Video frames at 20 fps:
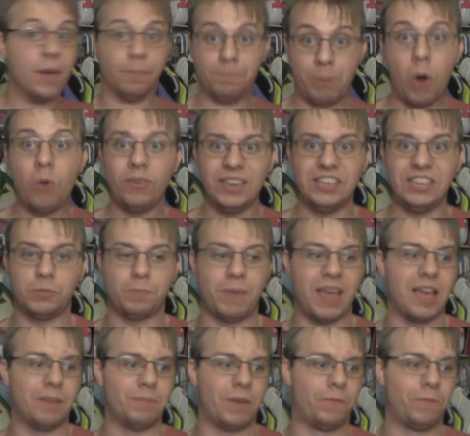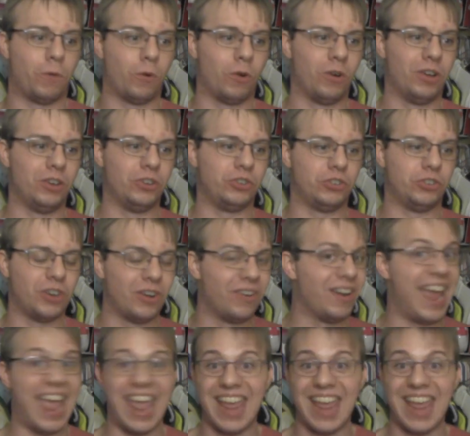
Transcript: Pokespam uh, for sure.